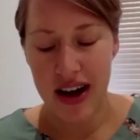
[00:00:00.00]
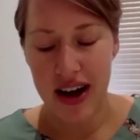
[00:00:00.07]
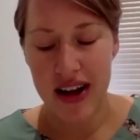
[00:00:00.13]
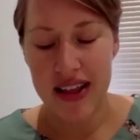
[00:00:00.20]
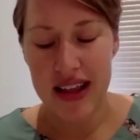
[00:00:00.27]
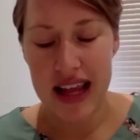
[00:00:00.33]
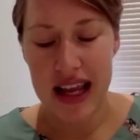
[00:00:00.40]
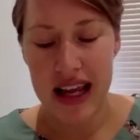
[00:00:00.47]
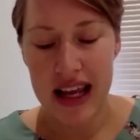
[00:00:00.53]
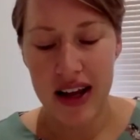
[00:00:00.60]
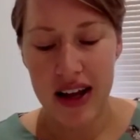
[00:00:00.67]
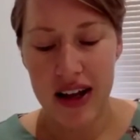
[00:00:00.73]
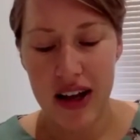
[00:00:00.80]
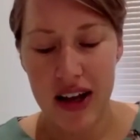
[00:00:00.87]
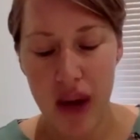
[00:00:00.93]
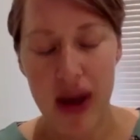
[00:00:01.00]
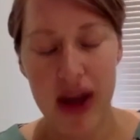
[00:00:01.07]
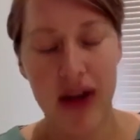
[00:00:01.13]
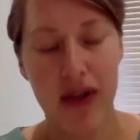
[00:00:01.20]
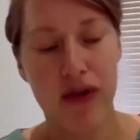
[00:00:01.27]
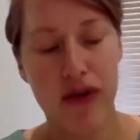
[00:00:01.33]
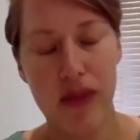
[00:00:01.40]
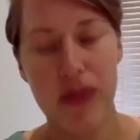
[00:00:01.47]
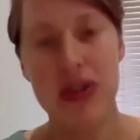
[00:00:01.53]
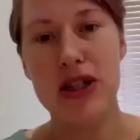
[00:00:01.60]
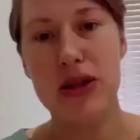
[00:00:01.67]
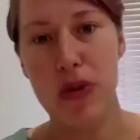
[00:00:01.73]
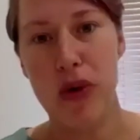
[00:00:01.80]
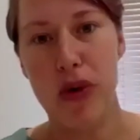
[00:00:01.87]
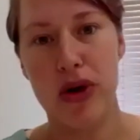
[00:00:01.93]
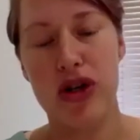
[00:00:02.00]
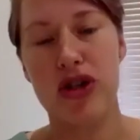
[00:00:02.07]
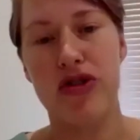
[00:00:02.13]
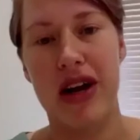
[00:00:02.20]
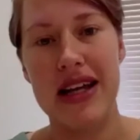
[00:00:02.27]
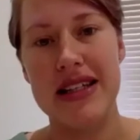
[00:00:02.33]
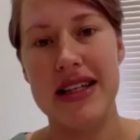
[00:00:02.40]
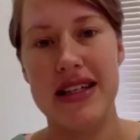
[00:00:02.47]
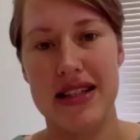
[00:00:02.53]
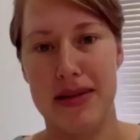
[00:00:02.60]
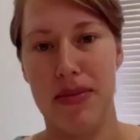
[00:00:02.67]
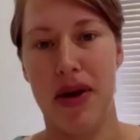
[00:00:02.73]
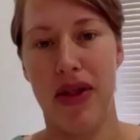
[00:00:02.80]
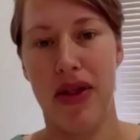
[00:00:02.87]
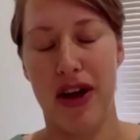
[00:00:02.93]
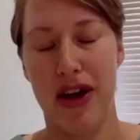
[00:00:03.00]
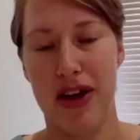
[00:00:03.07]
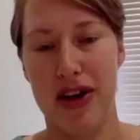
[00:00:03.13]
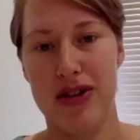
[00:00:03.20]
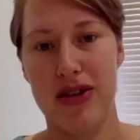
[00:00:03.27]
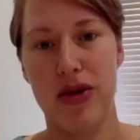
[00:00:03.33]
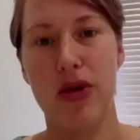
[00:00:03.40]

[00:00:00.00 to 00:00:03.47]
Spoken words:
I think going from sport straight into motherhood,